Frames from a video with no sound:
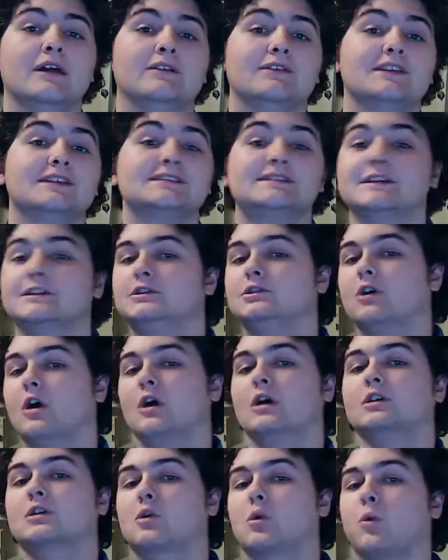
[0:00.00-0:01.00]
this did
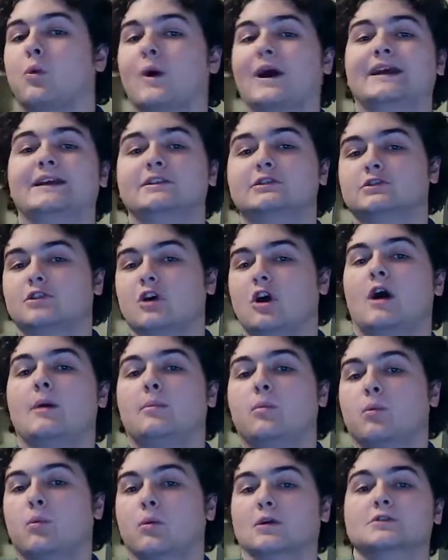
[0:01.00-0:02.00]
not quite
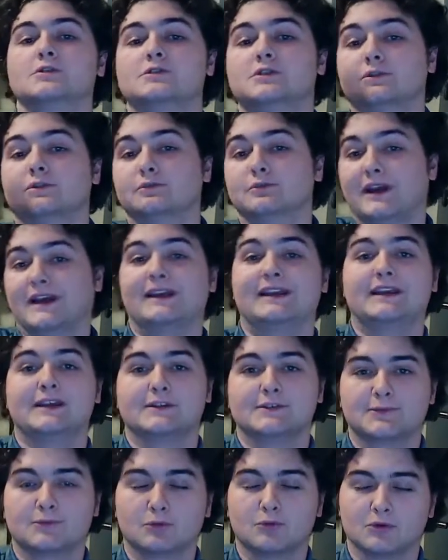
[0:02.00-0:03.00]
top Words of
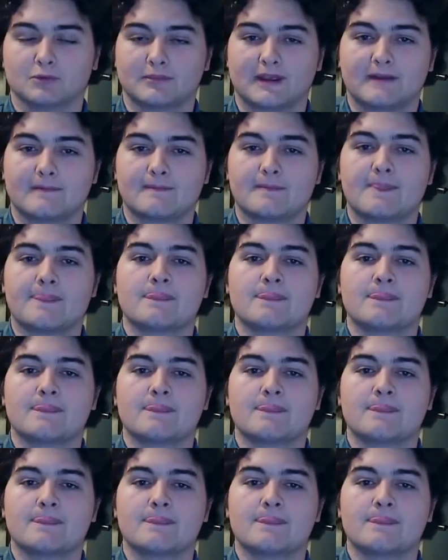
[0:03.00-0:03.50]
Radiance for me.